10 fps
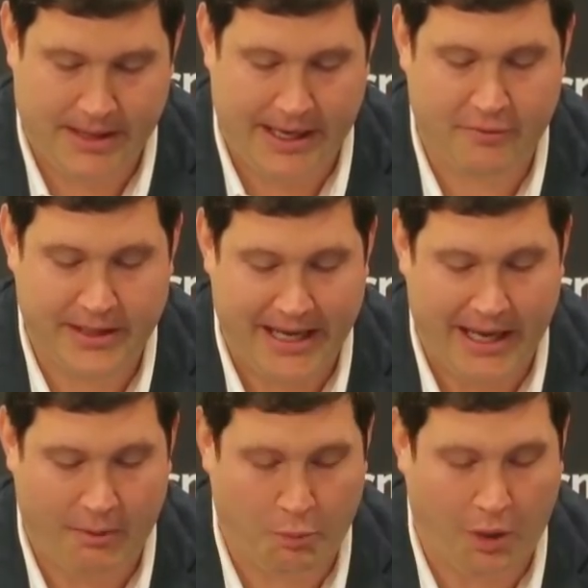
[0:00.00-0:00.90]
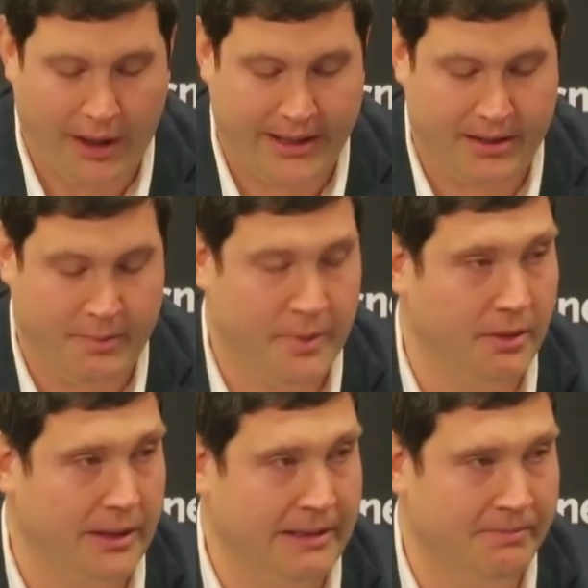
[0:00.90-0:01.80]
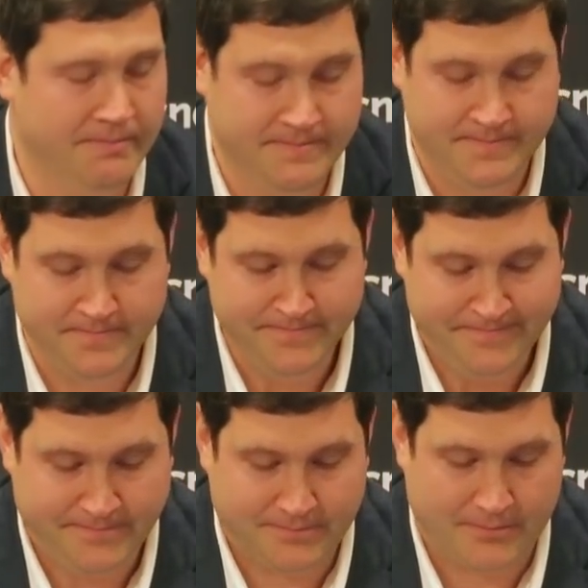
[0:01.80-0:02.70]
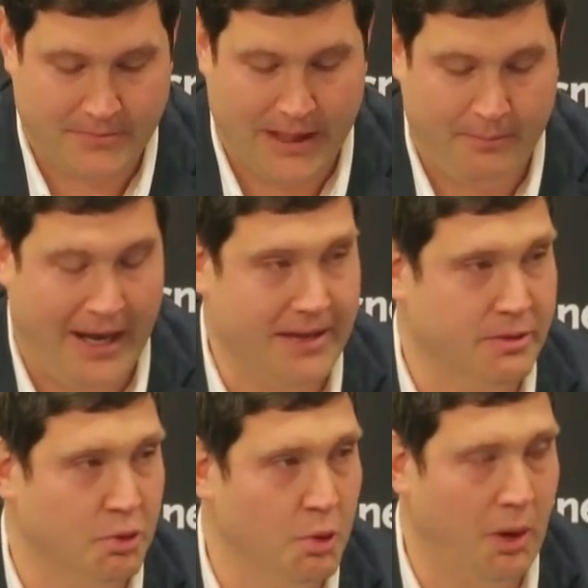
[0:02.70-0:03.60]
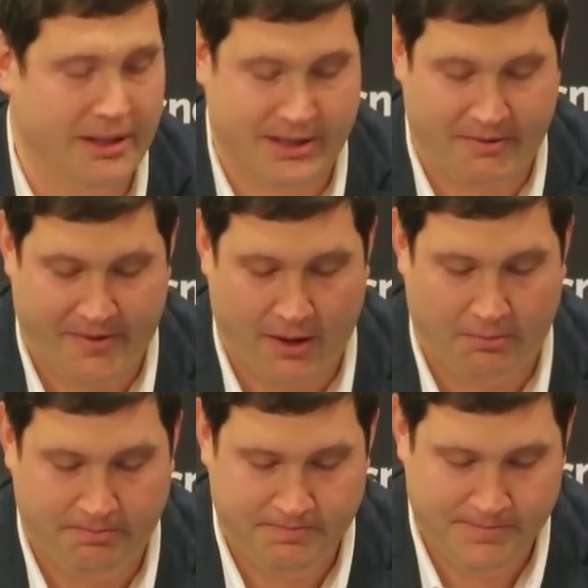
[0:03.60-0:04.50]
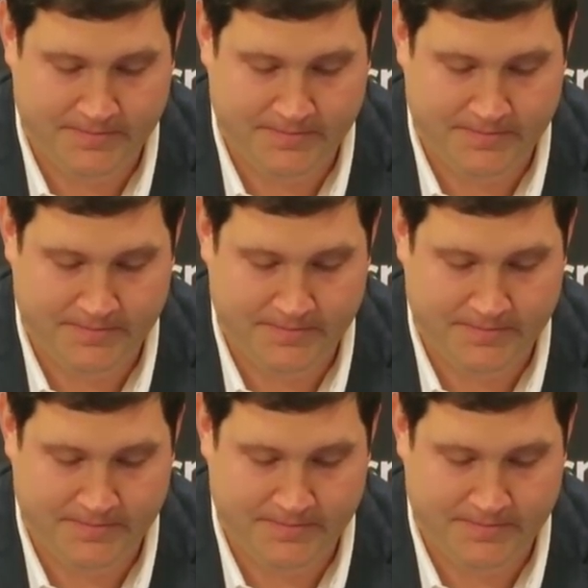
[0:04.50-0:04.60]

Every day I would walk into the building and pass Drew watching film.